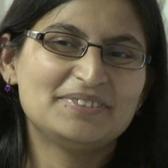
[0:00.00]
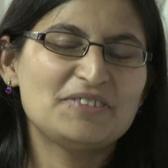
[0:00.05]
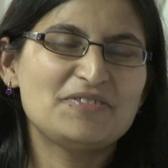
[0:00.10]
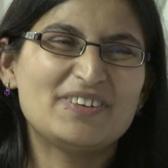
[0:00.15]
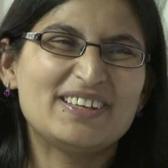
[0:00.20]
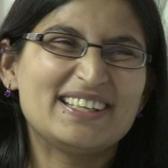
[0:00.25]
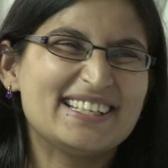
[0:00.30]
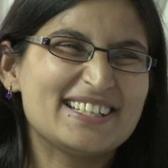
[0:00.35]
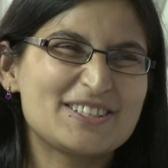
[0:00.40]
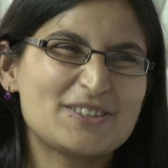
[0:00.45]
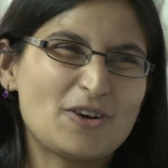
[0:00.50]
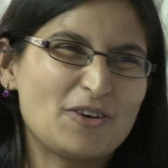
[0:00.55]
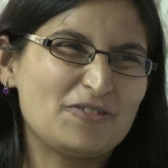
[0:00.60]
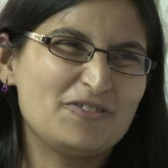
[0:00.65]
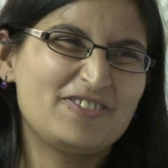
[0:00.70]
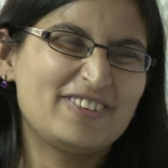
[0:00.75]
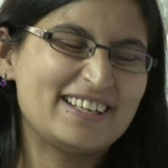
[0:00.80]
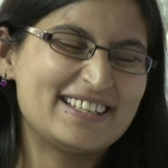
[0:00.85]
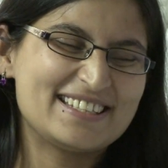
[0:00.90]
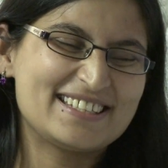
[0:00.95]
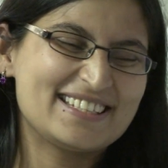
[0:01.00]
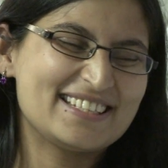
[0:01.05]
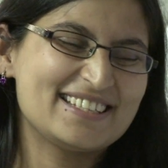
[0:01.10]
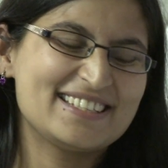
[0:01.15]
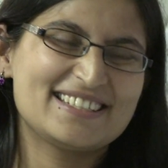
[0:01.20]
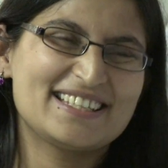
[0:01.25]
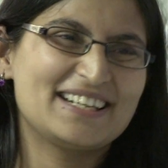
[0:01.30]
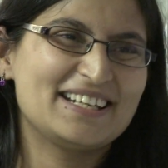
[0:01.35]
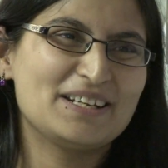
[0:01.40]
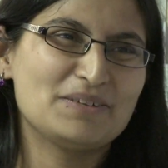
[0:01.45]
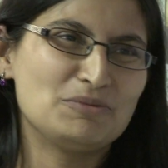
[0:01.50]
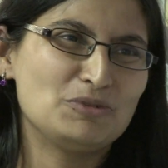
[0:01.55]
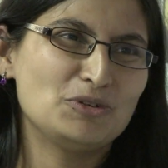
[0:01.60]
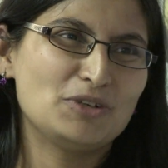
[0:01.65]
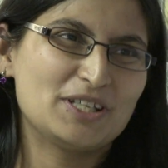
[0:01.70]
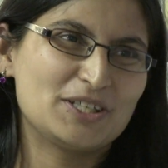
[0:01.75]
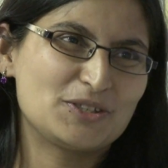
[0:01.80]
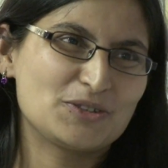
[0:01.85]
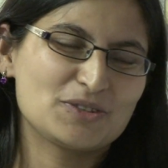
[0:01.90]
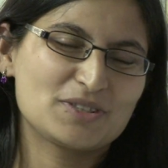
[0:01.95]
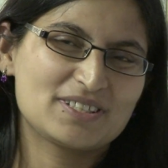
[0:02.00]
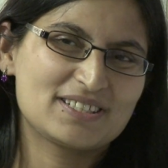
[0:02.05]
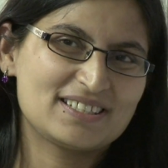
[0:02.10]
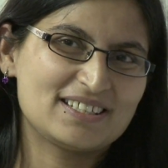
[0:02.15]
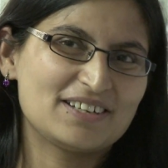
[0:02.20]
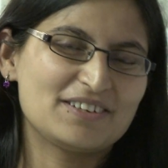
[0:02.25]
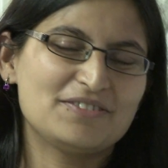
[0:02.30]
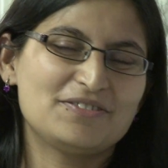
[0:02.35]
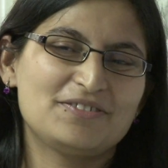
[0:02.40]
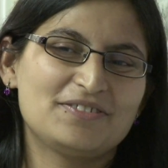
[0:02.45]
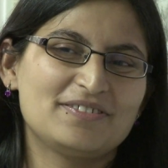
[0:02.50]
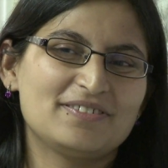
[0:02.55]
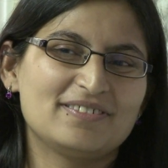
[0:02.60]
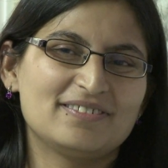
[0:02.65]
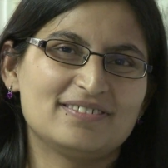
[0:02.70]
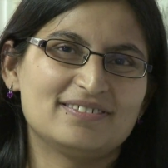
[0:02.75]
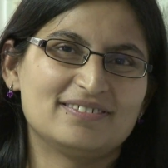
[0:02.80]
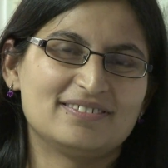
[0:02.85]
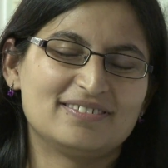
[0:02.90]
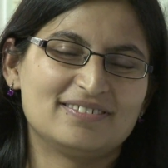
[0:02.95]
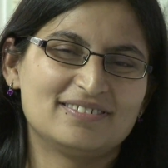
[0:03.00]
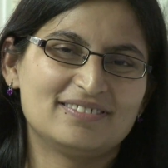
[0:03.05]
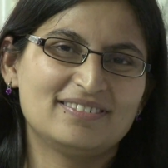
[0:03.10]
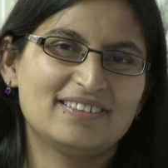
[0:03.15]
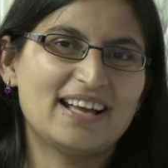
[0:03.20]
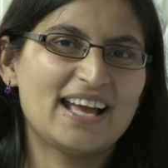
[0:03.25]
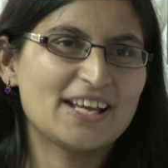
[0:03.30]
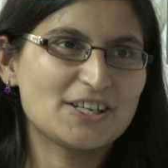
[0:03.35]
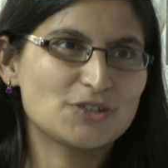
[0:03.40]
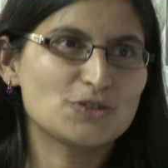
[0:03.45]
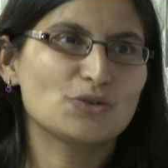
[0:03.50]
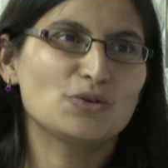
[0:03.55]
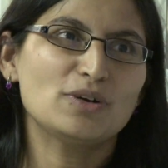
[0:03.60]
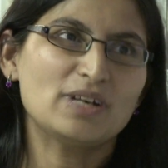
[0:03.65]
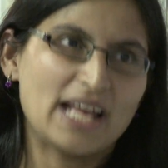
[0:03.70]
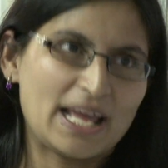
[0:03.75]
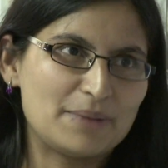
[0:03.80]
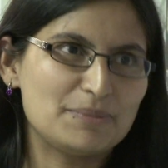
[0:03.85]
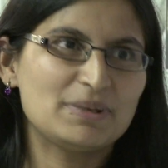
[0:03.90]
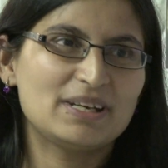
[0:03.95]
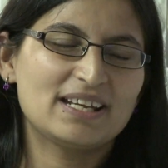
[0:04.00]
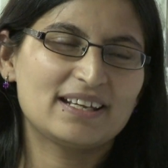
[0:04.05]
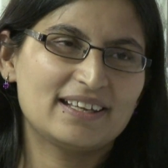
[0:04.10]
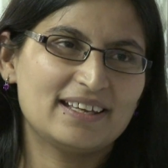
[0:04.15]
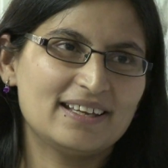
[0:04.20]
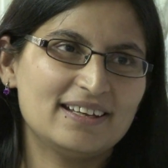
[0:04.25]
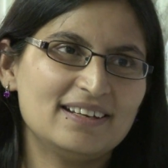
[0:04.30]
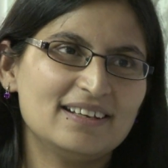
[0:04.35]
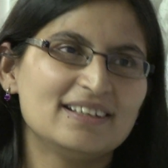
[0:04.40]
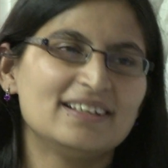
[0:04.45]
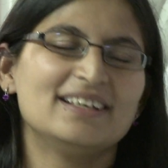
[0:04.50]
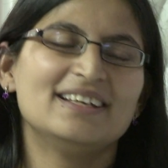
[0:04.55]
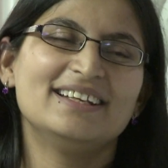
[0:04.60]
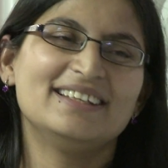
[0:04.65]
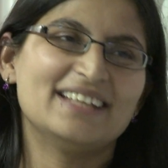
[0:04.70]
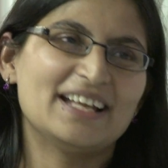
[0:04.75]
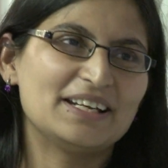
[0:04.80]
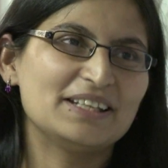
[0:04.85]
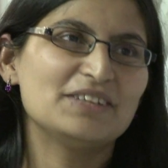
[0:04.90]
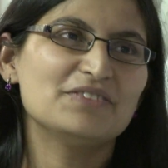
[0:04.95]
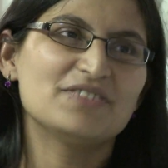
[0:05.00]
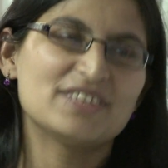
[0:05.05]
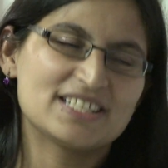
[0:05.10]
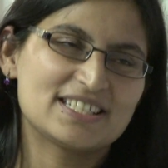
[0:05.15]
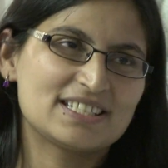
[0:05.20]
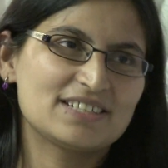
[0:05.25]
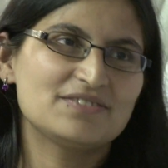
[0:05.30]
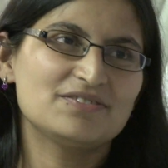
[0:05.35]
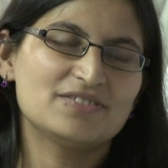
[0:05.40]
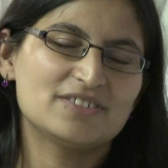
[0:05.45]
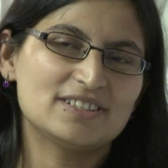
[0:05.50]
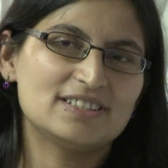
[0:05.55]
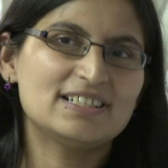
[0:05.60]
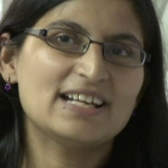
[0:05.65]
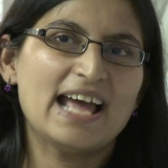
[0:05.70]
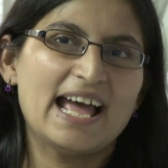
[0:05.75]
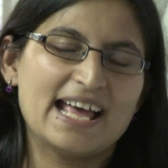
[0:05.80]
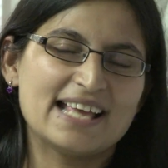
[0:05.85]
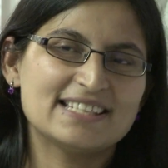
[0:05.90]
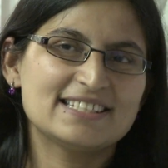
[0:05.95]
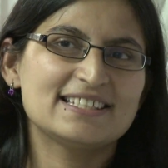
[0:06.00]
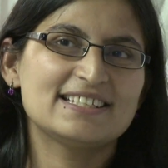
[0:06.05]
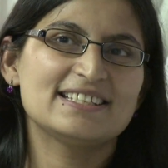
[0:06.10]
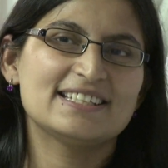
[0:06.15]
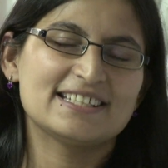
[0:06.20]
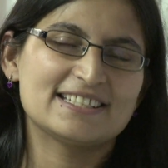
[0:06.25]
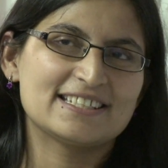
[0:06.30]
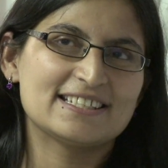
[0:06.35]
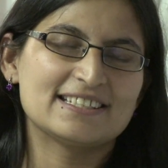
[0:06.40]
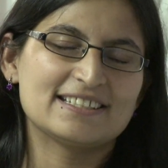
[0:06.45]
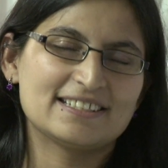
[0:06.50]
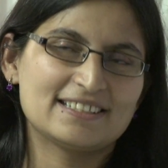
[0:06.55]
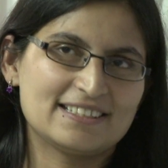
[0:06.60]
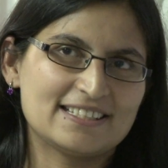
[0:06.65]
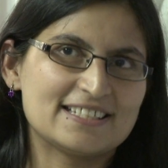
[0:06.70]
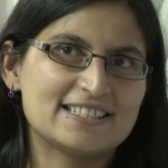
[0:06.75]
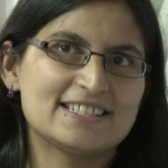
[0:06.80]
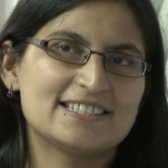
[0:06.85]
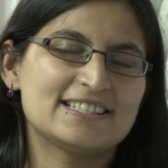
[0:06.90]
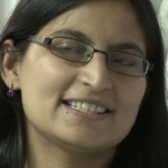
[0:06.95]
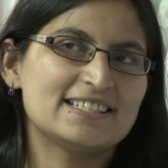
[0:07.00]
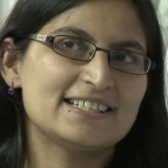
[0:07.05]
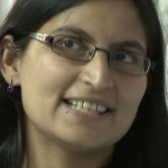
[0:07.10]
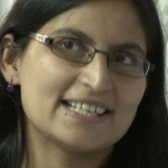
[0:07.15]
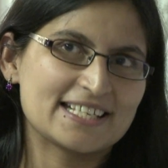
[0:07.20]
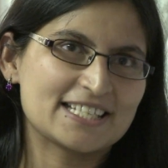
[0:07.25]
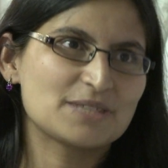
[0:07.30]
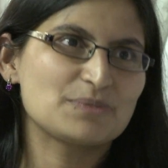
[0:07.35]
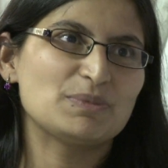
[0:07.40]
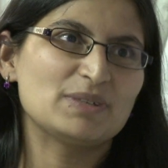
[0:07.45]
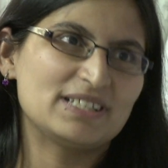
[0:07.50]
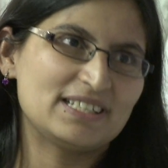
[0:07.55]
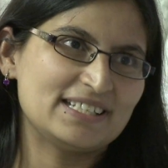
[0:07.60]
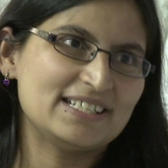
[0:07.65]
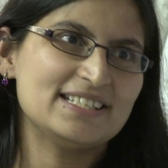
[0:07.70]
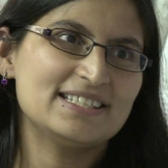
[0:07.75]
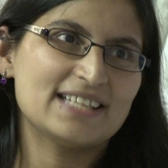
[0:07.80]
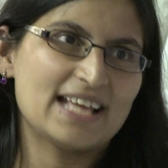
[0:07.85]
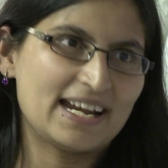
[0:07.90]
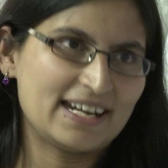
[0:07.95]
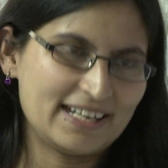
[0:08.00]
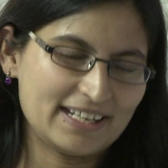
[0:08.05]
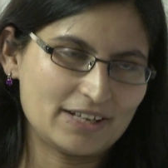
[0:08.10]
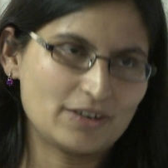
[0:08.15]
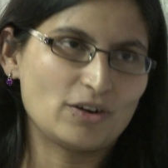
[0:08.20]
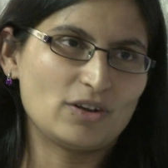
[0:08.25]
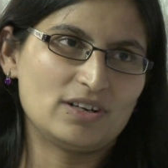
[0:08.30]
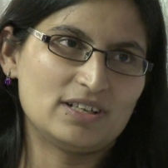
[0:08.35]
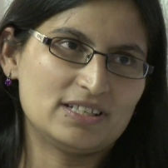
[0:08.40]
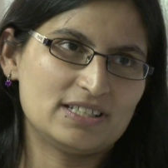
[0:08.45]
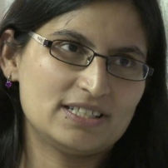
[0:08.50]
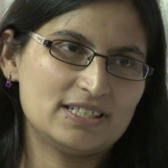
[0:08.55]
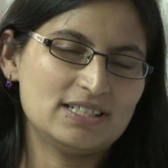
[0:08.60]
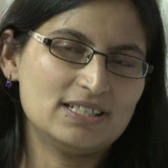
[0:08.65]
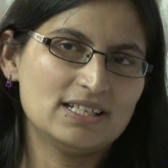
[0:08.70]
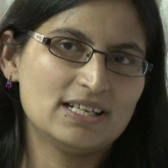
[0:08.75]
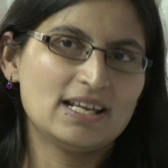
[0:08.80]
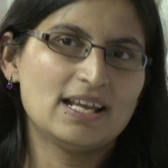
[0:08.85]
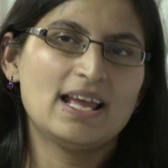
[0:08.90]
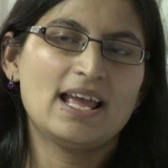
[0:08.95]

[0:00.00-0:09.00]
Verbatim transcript: the various conferences and WHO stuff uh, has shown time and again that the Western world has the nece- necessary expertise and technology,